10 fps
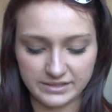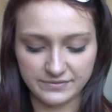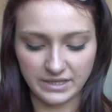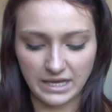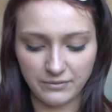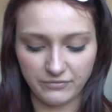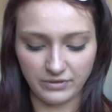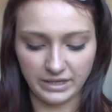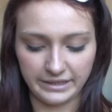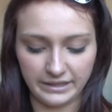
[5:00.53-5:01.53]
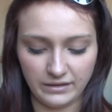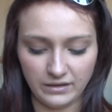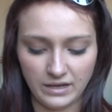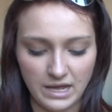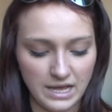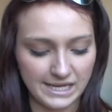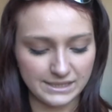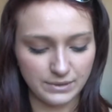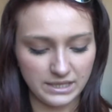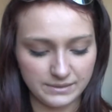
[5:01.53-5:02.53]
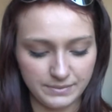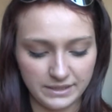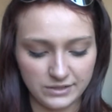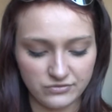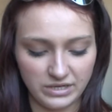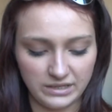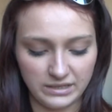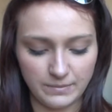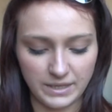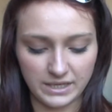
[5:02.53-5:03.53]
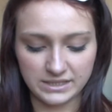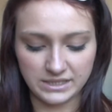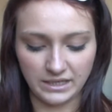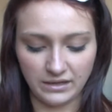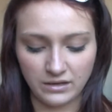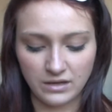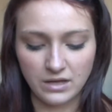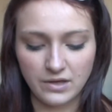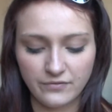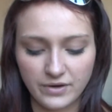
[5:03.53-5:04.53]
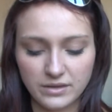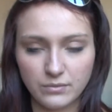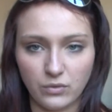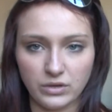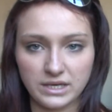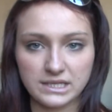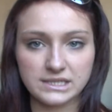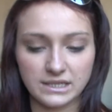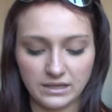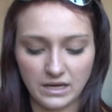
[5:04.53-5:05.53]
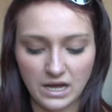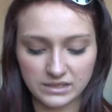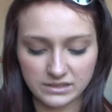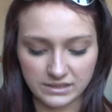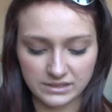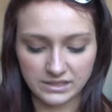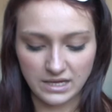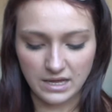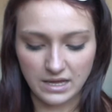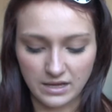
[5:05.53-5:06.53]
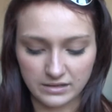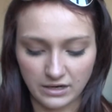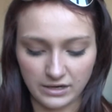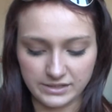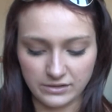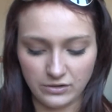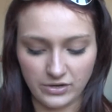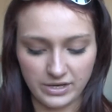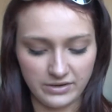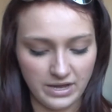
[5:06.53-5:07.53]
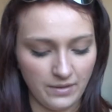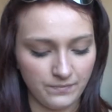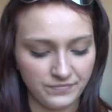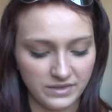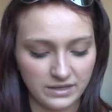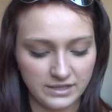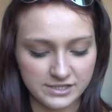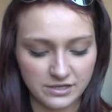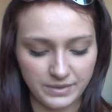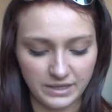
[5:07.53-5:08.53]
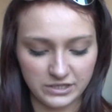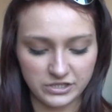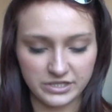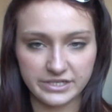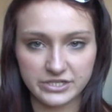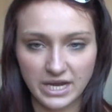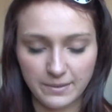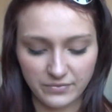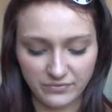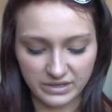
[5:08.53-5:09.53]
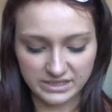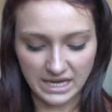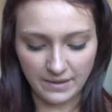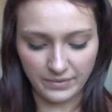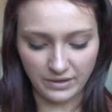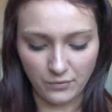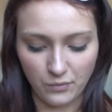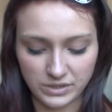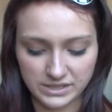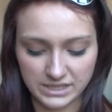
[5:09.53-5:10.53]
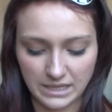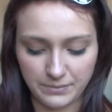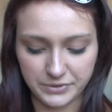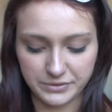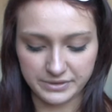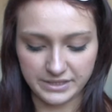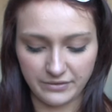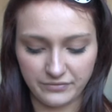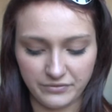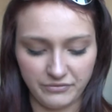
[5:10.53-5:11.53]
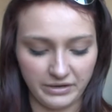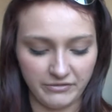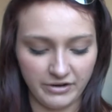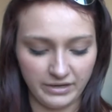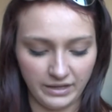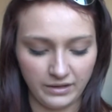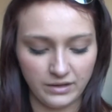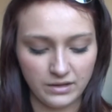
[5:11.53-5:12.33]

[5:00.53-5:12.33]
feel helpful and needed, as well as being intrigued in the magazine. Furthermore, you can see the artist's eyes are looking down. This could be that she is ashamed of what has happened or wants to keep it to herself and the reader only,